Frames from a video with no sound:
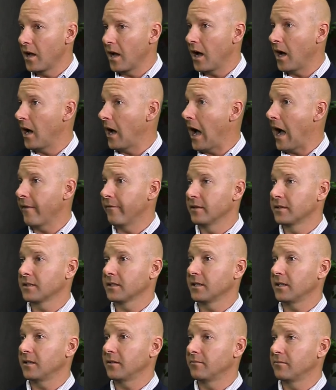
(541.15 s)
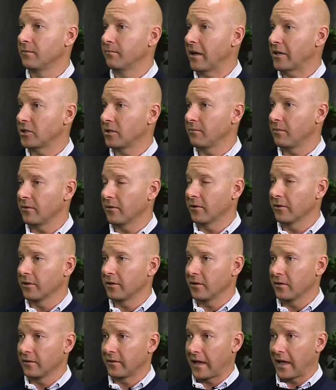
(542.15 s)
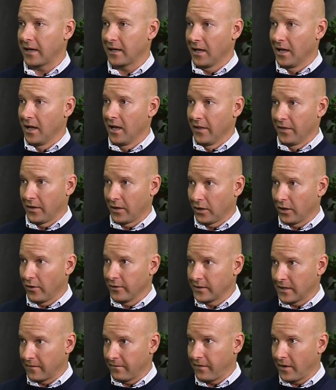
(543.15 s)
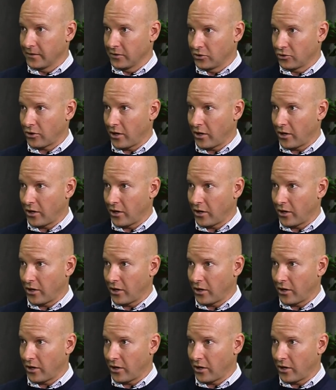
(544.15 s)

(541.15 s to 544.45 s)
Obviously, mentioned earlier that the closed-end fund